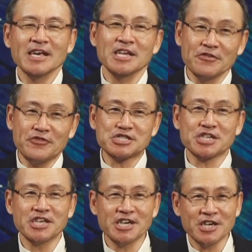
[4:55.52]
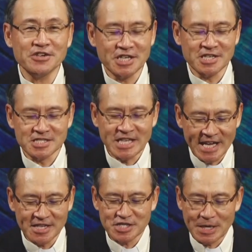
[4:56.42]
In the vision here in
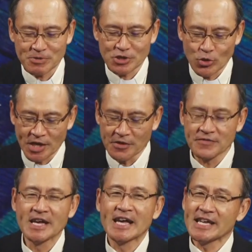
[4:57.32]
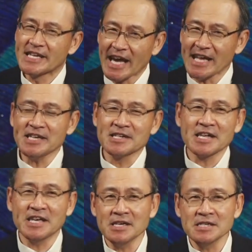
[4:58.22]
Daniel chapter 12, Daniel
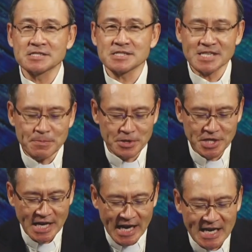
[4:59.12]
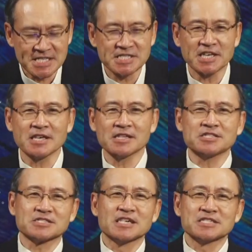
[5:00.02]
hears somebody asking
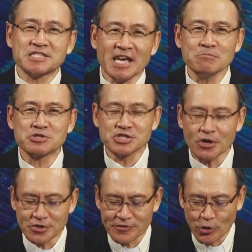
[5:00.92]
this same sort of